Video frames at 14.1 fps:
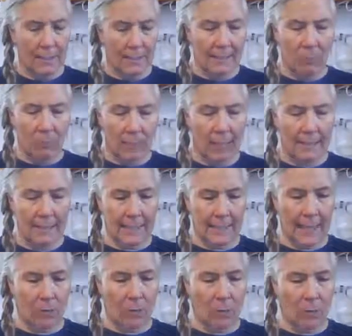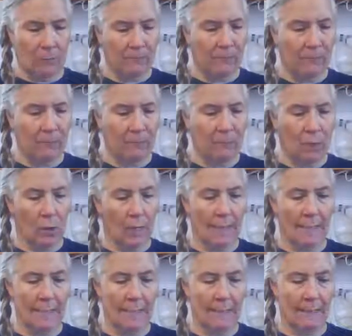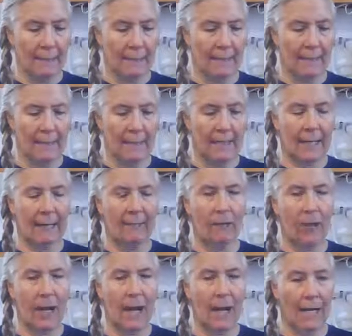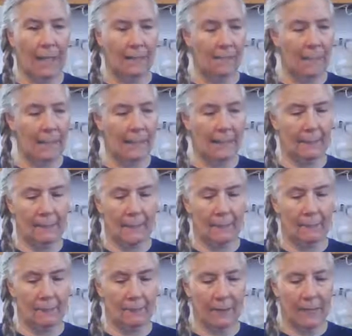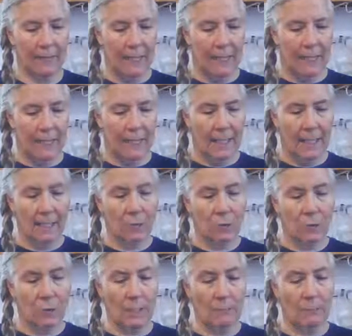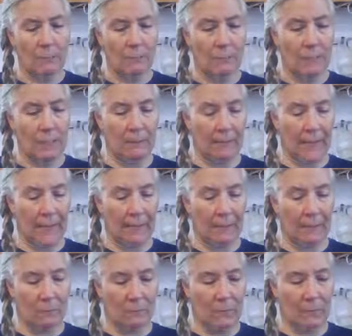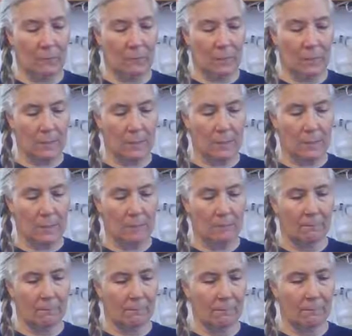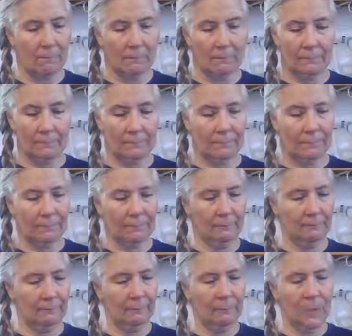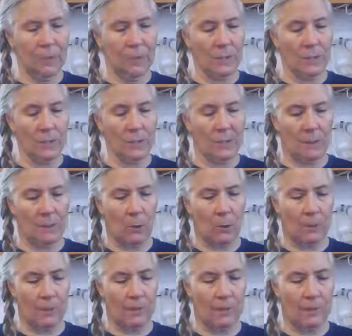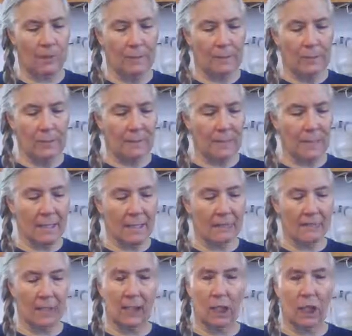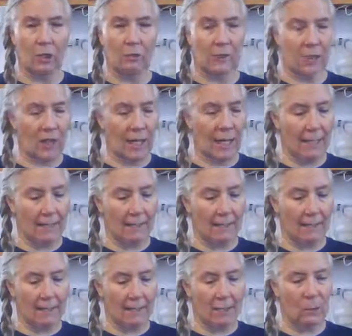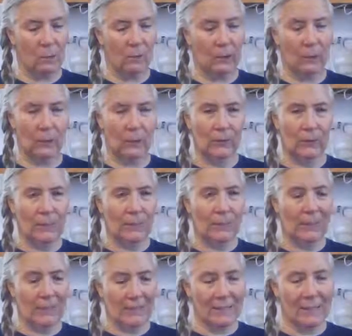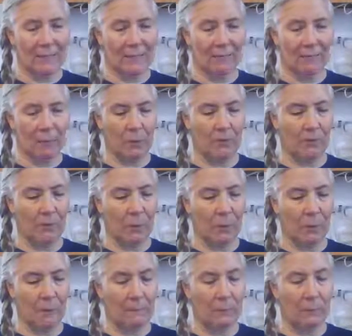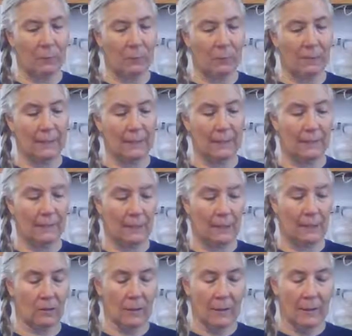Then when I did, I wound up feeling more isolated than I ever had in my life. And I dreamed of being back at the radio station. There's something about the stink of the garbage can in the studio, the stink of perfume that people would leave there,